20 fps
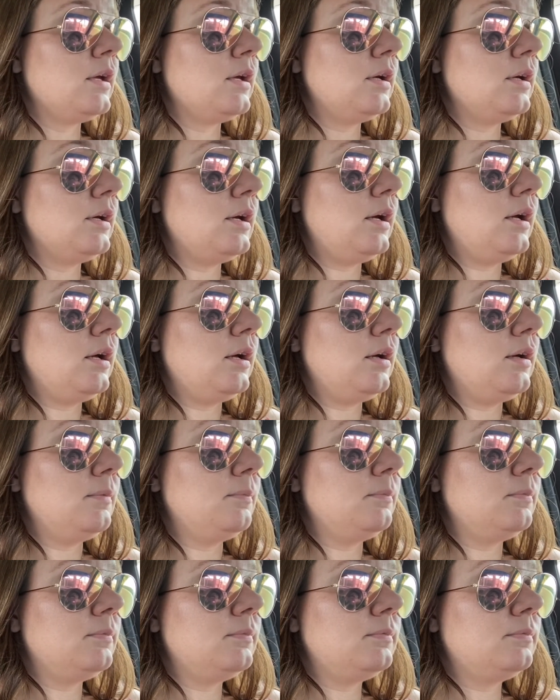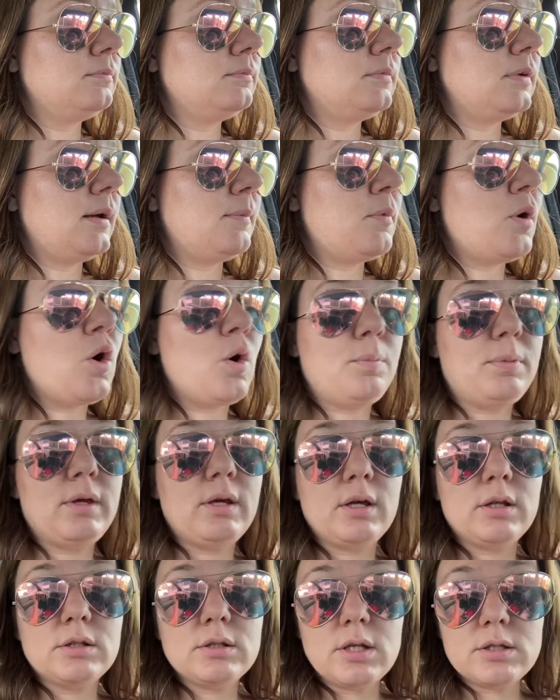um, hoping
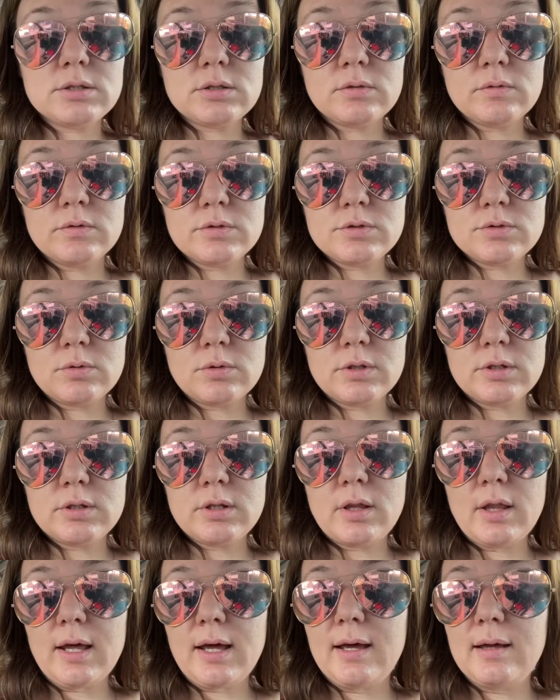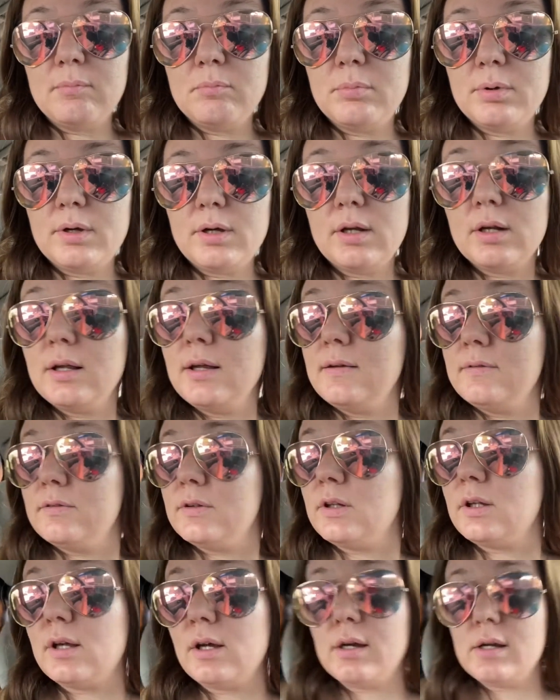it doesn't resort to that. But if
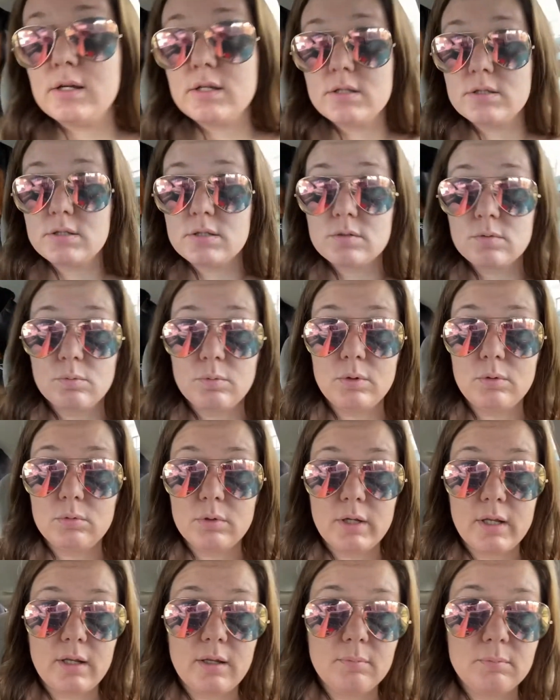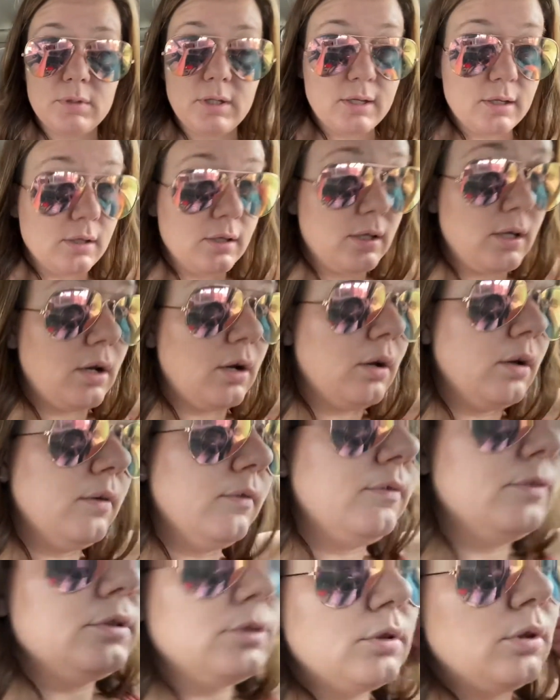it does, we will get him taken care
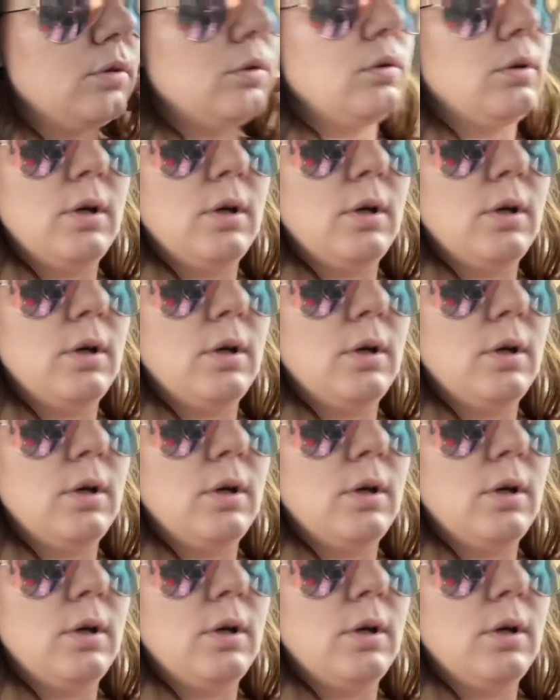of. So